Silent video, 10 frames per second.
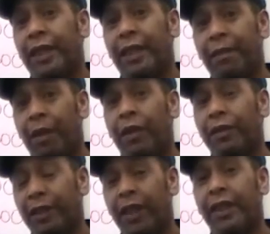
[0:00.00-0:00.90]
that if I
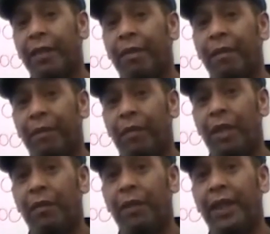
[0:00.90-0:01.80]
could just give up for
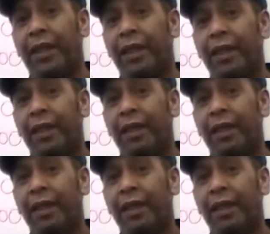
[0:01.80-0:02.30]
1 week.